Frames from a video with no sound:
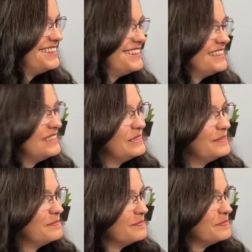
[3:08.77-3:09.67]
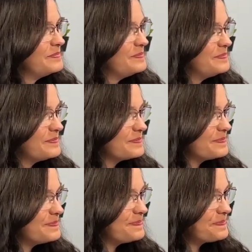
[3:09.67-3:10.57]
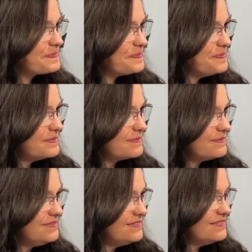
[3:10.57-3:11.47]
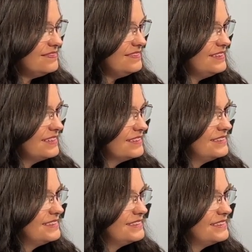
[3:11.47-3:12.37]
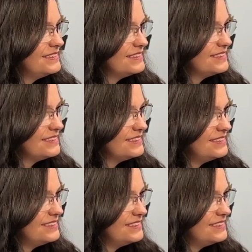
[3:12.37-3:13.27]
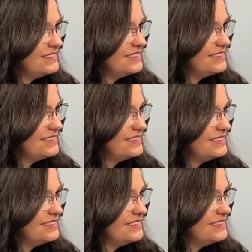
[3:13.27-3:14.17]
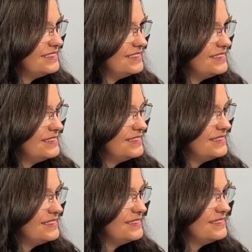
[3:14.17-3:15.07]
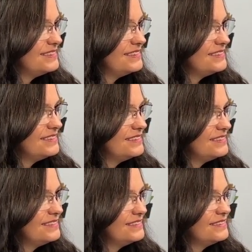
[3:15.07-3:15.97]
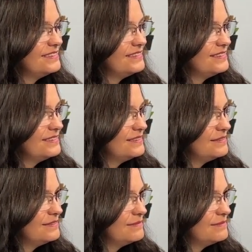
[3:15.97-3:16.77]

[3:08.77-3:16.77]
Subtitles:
The person shown says nothing.